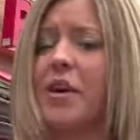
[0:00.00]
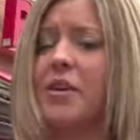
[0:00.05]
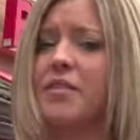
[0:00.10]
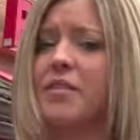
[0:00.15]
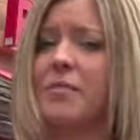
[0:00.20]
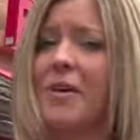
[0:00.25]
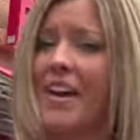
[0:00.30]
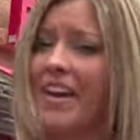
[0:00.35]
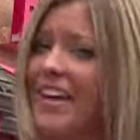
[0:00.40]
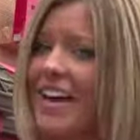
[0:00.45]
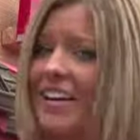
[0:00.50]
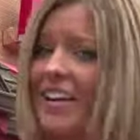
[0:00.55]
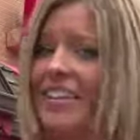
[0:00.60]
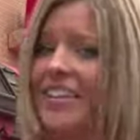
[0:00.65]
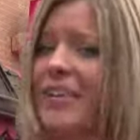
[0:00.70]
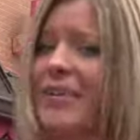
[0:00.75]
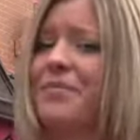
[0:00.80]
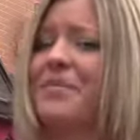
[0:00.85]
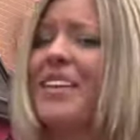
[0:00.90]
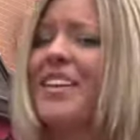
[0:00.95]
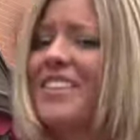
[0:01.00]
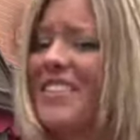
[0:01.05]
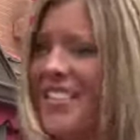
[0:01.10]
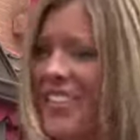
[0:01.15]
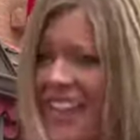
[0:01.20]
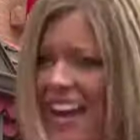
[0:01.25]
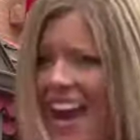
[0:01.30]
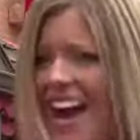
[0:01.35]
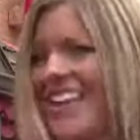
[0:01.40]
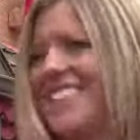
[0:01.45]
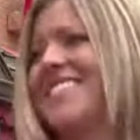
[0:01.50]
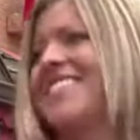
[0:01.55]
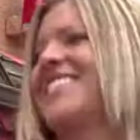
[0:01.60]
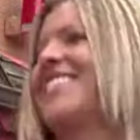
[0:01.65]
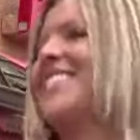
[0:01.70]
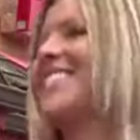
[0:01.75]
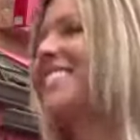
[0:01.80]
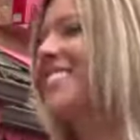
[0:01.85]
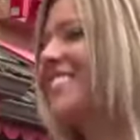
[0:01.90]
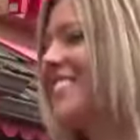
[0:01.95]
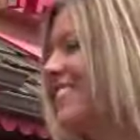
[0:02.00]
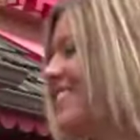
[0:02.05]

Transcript: Coach Mike Eckler. To the hot seat.